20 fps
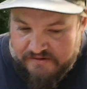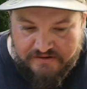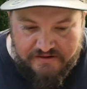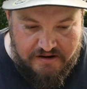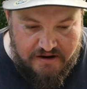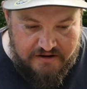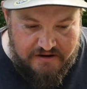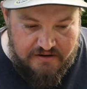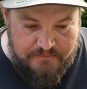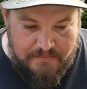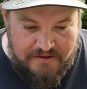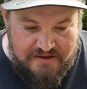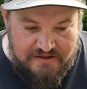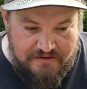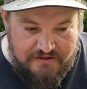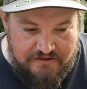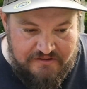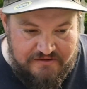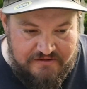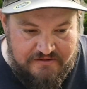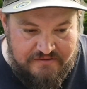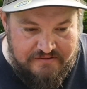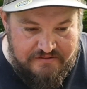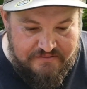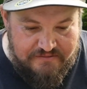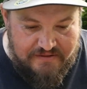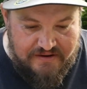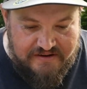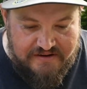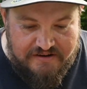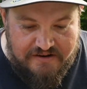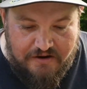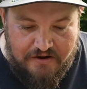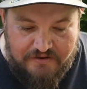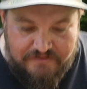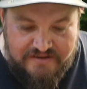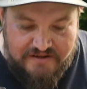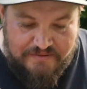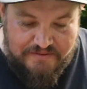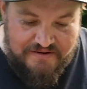Got our meal ready to go.
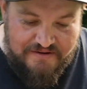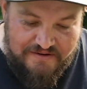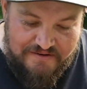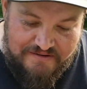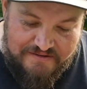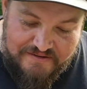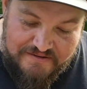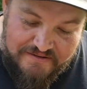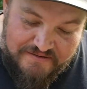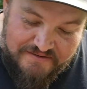Oh, there we go.